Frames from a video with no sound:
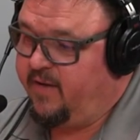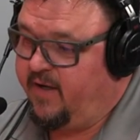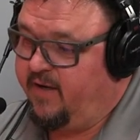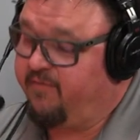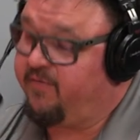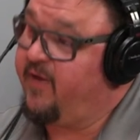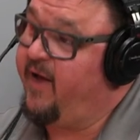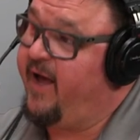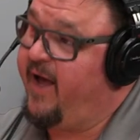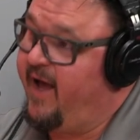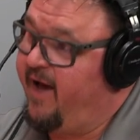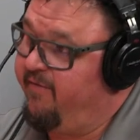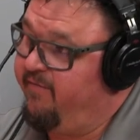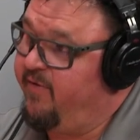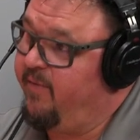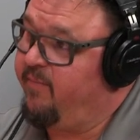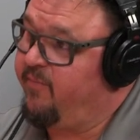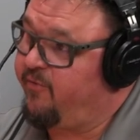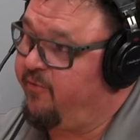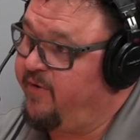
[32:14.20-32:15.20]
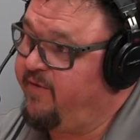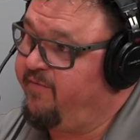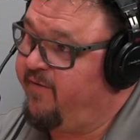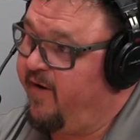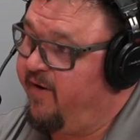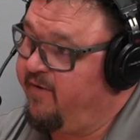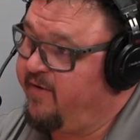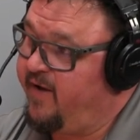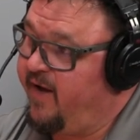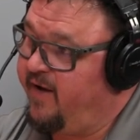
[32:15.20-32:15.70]
if they have them, three
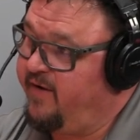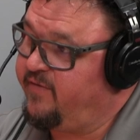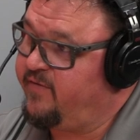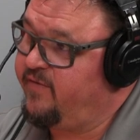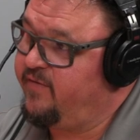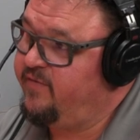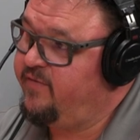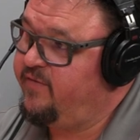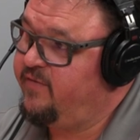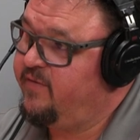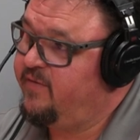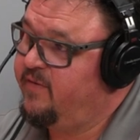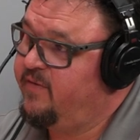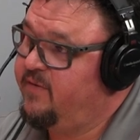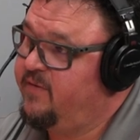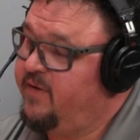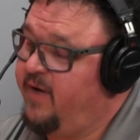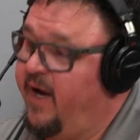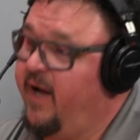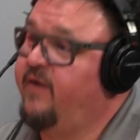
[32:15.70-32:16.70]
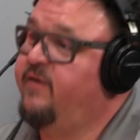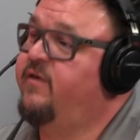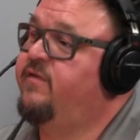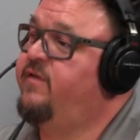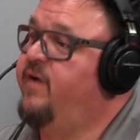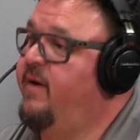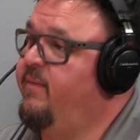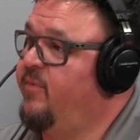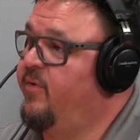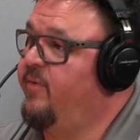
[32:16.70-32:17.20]
fired cases and the
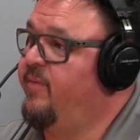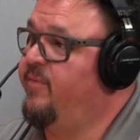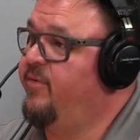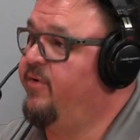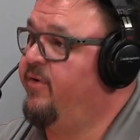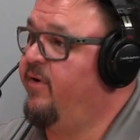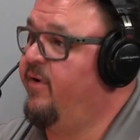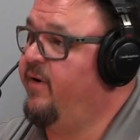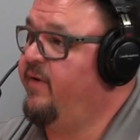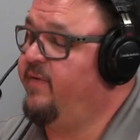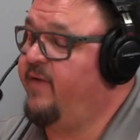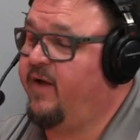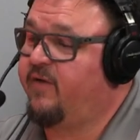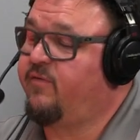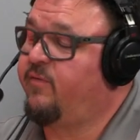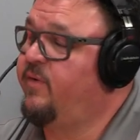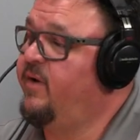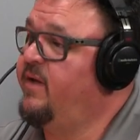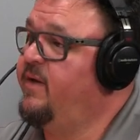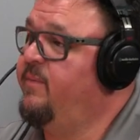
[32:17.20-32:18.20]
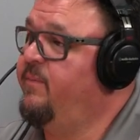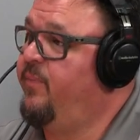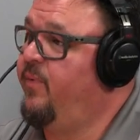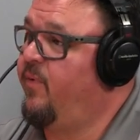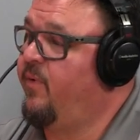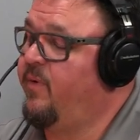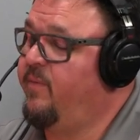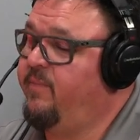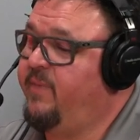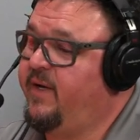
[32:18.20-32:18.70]
chamber room we're drawing. That's really
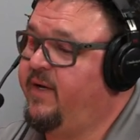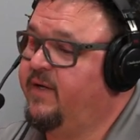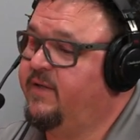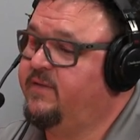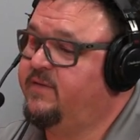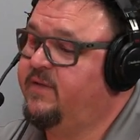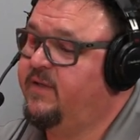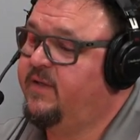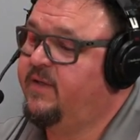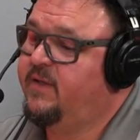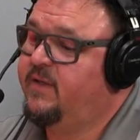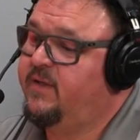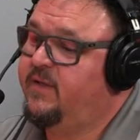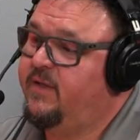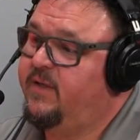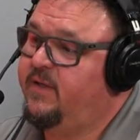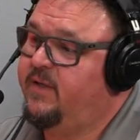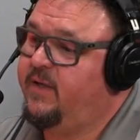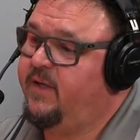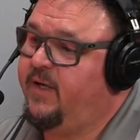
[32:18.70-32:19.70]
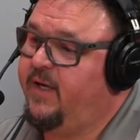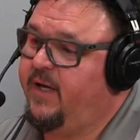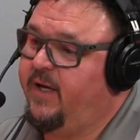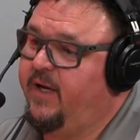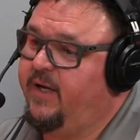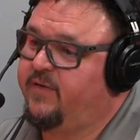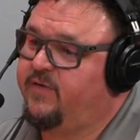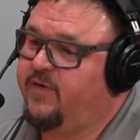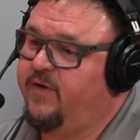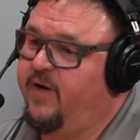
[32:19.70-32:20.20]
important, because
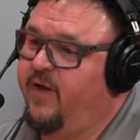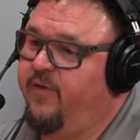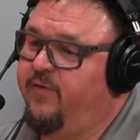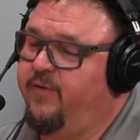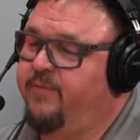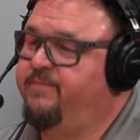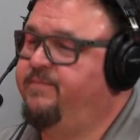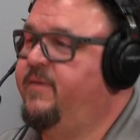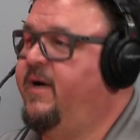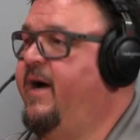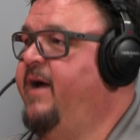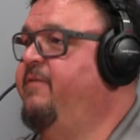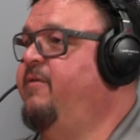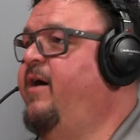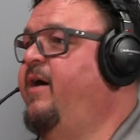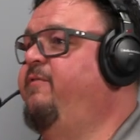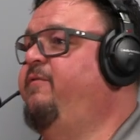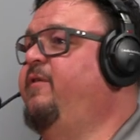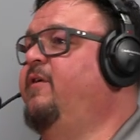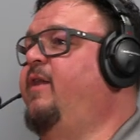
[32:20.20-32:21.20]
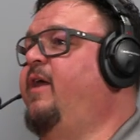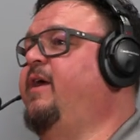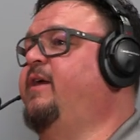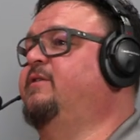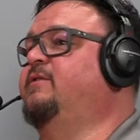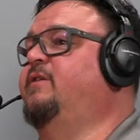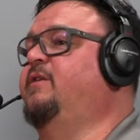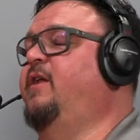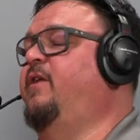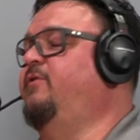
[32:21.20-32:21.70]
it's another, I, I feel like
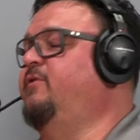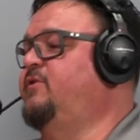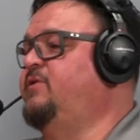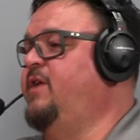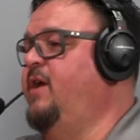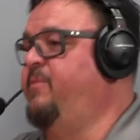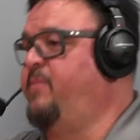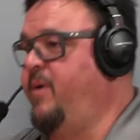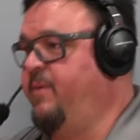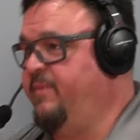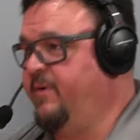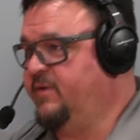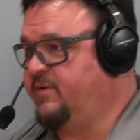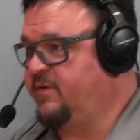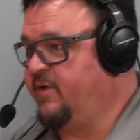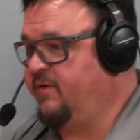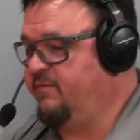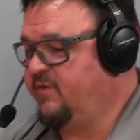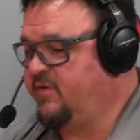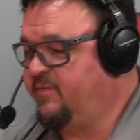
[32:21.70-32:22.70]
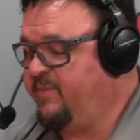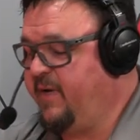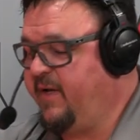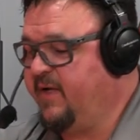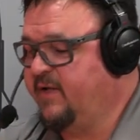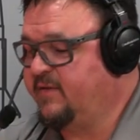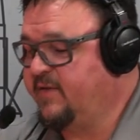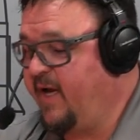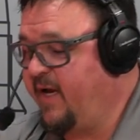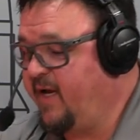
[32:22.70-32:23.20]
it's another step up in service,
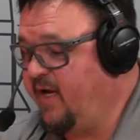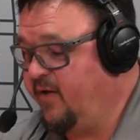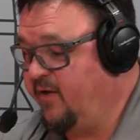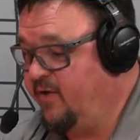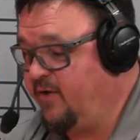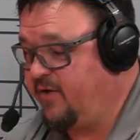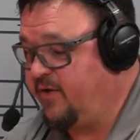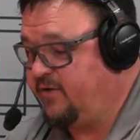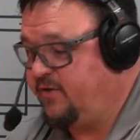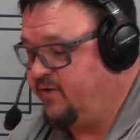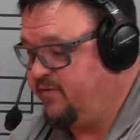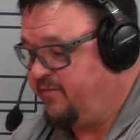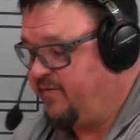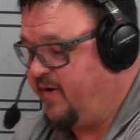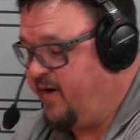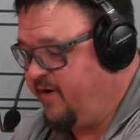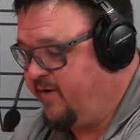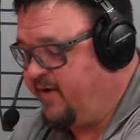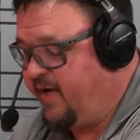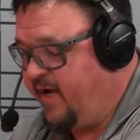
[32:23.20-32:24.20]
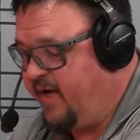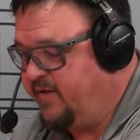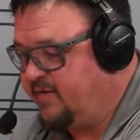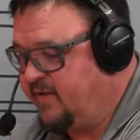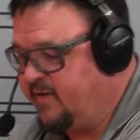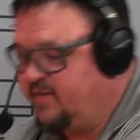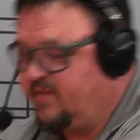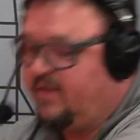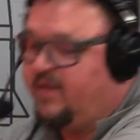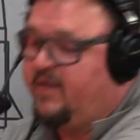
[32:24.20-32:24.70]
because I can look at your fired
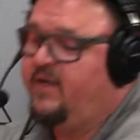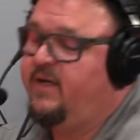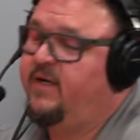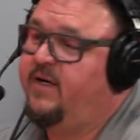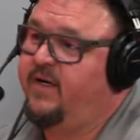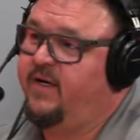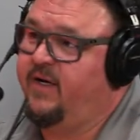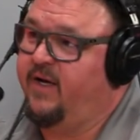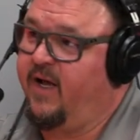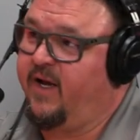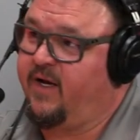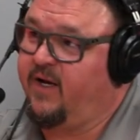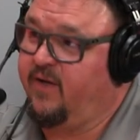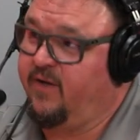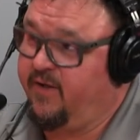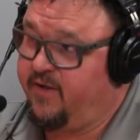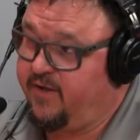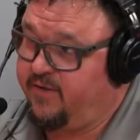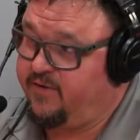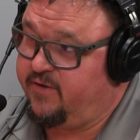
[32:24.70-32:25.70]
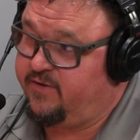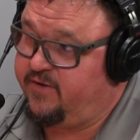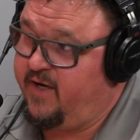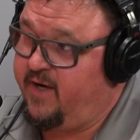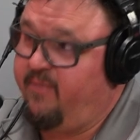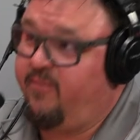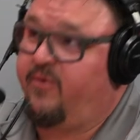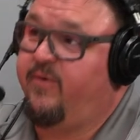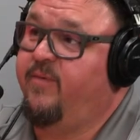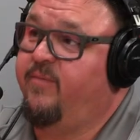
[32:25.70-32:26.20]
cases and I can look at your
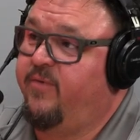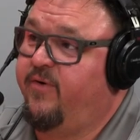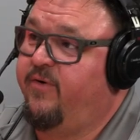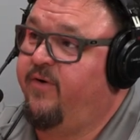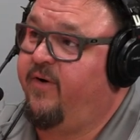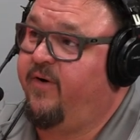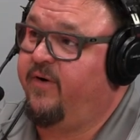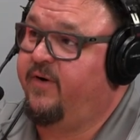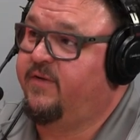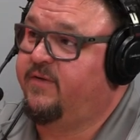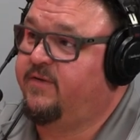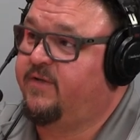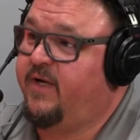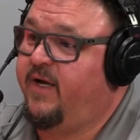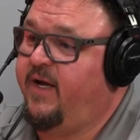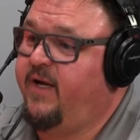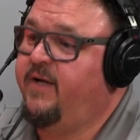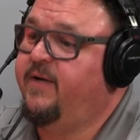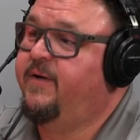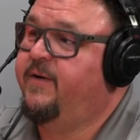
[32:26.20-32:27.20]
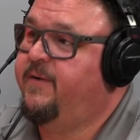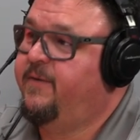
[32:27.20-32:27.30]
chamber room or drawing and say,